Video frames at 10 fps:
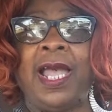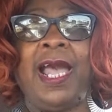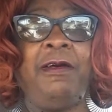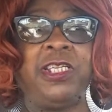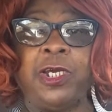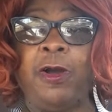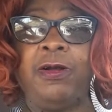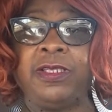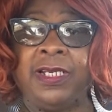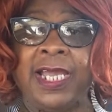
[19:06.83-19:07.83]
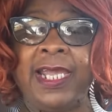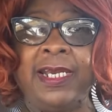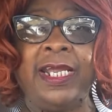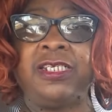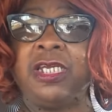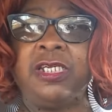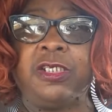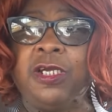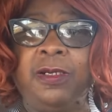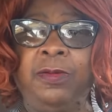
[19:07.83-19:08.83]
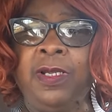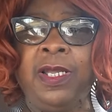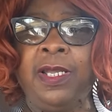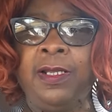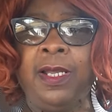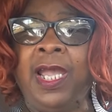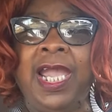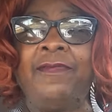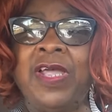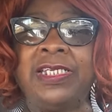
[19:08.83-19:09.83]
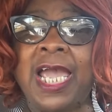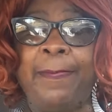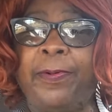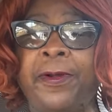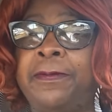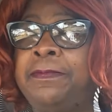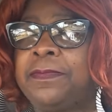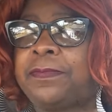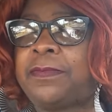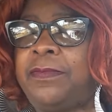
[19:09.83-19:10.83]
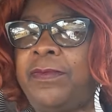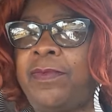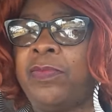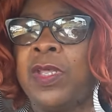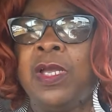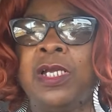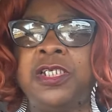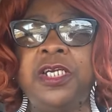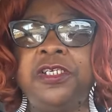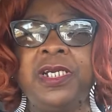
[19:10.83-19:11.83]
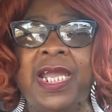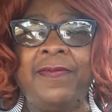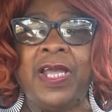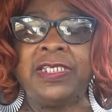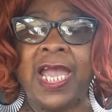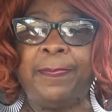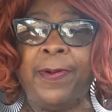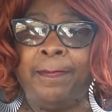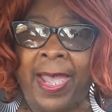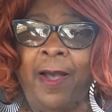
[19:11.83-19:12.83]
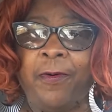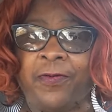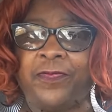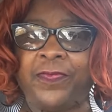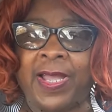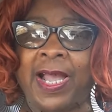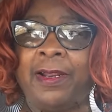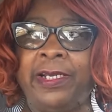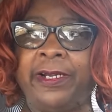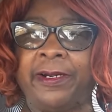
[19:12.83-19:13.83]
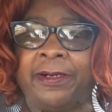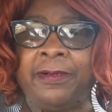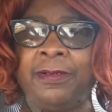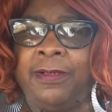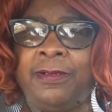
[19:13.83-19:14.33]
I told the lady that she shouldn't have that type of, she shouldn't have that type of mouth out here.